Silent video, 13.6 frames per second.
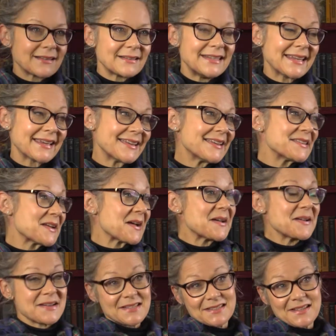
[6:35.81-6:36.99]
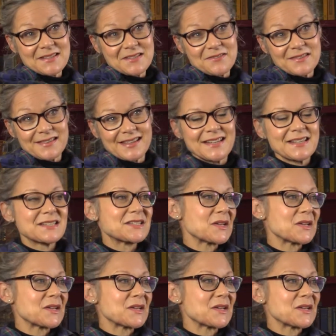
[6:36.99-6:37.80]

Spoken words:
Yeah, they are asking different things.